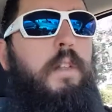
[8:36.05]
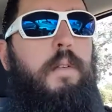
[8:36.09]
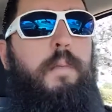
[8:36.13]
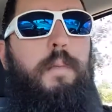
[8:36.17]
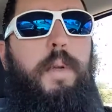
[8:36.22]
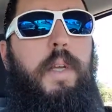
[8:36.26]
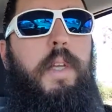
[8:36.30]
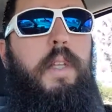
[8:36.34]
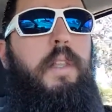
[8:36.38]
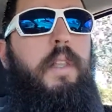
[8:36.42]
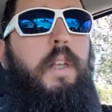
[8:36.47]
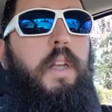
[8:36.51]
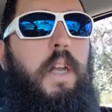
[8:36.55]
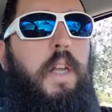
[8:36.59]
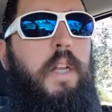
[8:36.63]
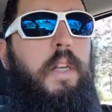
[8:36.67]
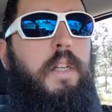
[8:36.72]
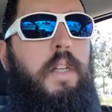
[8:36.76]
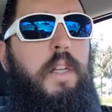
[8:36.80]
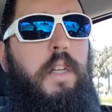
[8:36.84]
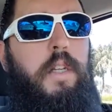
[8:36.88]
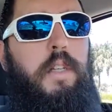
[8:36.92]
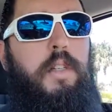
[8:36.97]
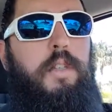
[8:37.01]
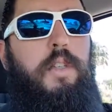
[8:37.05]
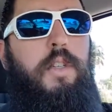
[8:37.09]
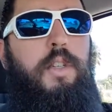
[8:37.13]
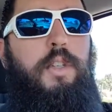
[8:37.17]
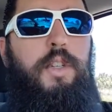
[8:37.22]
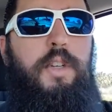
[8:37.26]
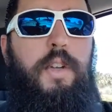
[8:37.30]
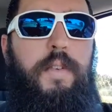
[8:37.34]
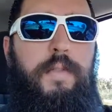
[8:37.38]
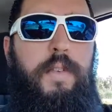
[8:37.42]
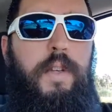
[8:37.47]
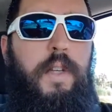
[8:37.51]
other big thing I did is the
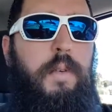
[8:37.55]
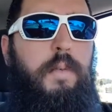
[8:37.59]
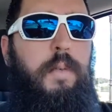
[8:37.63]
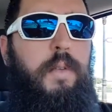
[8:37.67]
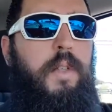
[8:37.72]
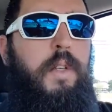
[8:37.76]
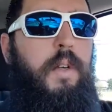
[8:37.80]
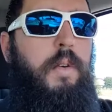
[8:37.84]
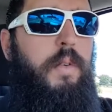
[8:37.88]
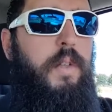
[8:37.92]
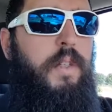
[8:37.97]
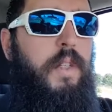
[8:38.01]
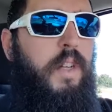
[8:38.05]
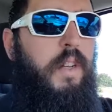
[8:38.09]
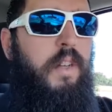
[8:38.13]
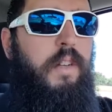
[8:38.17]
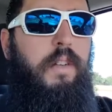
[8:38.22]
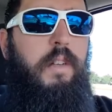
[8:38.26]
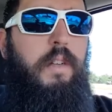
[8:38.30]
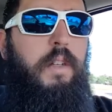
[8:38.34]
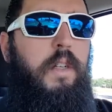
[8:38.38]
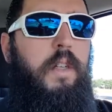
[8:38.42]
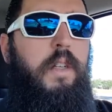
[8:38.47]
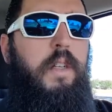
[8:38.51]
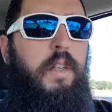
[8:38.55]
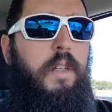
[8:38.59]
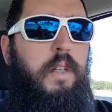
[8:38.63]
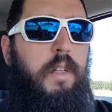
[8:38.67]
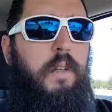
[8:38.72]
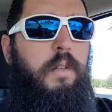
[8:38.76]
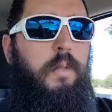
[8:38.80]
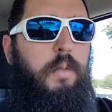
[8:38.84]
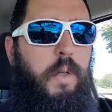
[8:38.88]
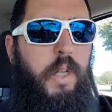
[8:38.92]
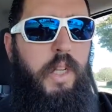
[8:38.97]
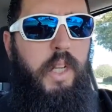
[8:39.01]
shifting was always kind of
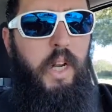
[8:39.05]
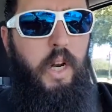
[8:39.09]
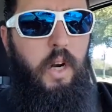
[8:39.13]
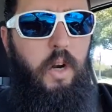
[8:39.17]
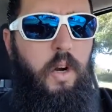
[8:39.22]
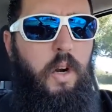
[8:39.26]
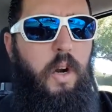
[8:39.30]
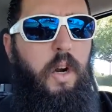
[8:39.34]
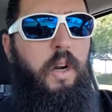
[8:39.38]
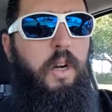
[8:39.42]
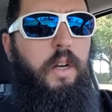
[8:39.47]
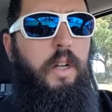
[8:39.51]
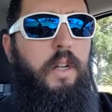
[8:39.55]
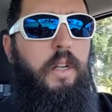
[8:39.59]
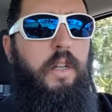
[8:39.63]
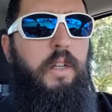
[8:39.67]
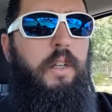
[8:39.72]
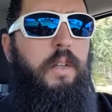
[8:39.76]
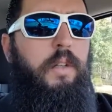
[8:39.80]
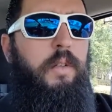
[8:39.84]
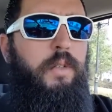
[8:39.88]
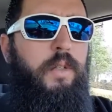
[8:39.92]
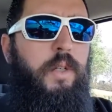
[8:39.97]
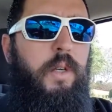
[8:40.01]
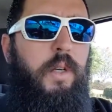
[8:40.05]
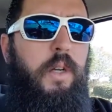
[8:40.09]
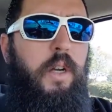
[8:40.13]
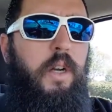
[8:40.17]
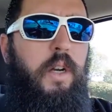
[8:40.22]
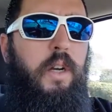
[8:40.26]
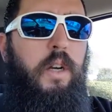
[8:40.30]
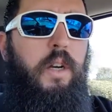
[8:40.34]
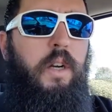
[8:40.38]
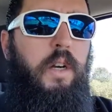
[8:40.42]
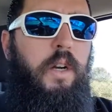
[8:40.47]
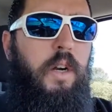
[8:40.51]
really hard.
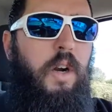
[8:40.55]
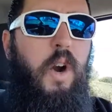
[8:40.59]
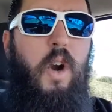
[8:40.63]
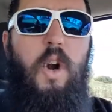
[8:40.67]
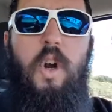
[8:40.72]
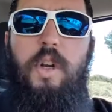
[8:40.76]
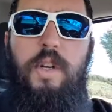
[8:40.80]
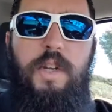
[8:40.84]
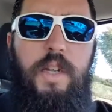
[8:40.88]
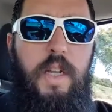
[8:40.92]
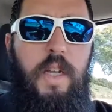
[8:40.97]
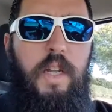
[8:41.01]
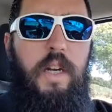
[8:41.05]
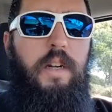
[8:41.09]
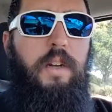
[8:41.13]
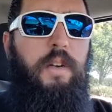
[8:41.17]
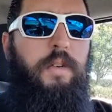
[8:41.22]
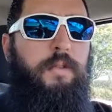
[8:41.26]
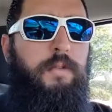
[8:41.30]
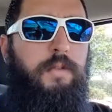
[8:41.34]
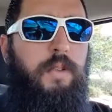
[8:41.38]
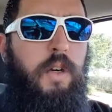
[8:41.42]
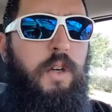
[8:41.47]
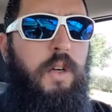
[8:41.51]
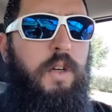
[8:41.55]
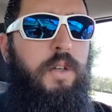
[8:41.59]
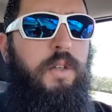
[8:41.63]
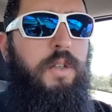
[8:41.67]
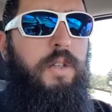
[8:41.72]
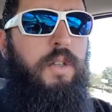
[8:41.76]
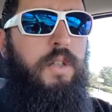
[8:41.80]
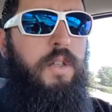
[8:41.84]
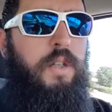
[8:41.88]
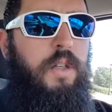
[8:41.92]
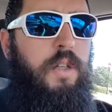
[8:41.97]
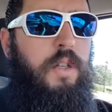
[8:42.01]
Hard to get into
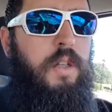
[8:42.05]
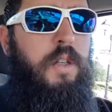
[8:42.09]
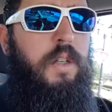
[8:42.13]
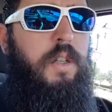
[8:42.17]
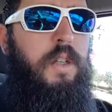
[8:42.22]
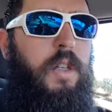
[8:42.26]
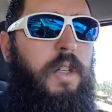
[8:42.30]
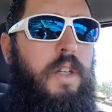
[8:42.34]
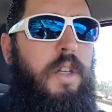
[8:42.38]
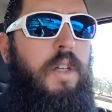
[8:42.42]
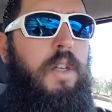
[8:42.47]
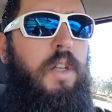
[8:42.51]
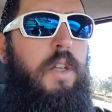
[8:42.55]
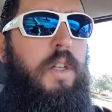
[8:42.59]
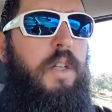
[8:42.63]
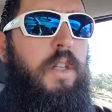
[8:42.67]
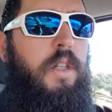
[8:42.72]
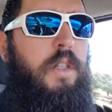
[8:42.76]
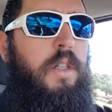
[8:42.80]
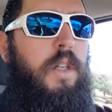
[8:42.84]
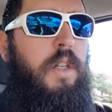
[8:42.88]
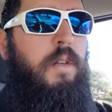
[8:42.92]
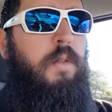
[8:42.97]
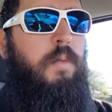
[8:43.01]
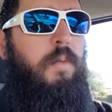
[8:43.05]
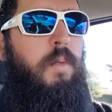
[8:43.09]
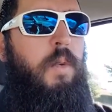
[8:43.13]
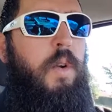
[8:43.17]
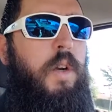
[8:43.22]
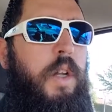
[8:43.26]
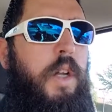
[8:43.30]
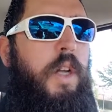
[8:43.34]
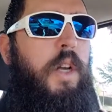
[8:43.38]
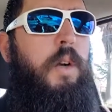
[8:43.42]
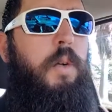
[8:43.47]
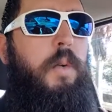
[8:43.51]
first. It didn't
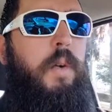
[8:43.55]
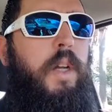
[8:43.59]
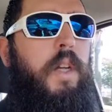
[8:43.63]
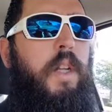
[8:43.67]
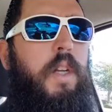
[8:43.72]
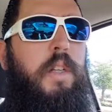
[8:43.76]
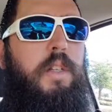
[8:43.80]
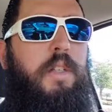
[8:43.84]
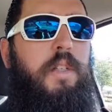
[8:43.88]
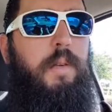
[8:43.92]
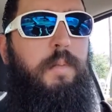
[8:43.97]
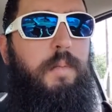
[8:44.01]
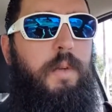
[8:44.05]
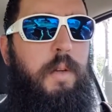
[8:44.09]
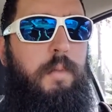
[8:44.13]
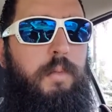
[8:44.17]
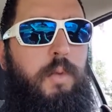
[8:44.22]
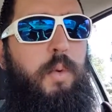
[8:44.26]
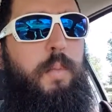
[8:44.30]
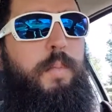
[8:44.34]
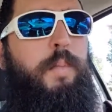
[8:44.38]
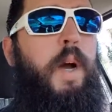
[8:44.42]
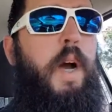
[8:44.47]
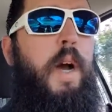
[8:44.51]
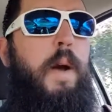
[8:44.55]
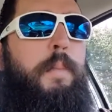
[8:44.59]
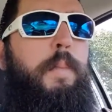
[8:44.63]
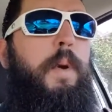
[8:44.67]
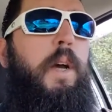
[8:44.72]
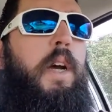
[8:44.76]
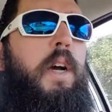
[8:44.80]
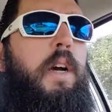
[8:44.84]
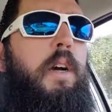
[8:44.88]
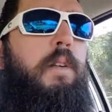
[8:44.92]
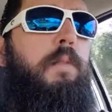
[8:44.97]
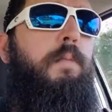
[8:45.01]
want to go in and sometimes would pop
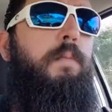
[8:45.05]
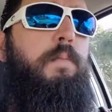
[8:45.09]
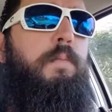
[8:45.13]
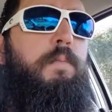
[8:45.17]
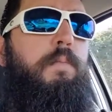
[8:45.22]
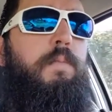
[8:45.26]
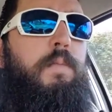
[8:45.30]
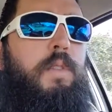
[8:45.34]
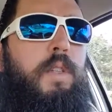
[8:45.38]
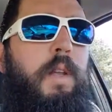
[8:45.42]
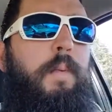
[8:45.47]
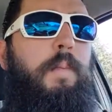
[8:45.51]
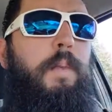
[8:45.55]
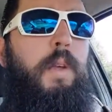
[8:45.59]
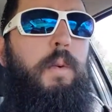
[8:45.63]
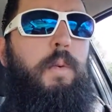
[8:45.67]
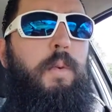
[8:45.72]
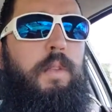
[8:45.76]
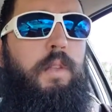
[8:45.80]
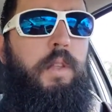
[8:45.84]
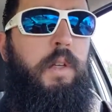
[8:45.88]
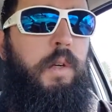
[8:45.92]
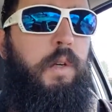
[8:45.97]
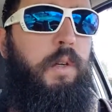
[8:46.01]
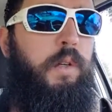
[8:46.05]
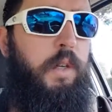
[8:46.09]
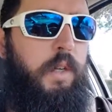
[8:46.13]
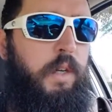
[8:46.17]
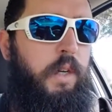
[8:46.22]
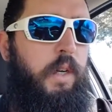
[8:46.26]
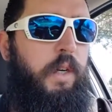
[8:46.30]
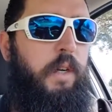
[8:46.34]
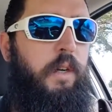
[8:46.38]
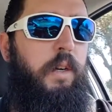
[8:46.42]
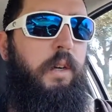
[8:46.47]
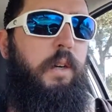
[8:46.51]
out. And same thing with third
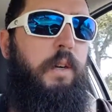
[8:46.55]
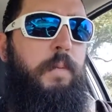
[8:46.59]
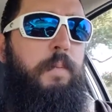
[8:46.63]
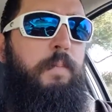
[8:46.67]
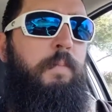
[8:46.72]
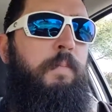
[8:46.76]
gear,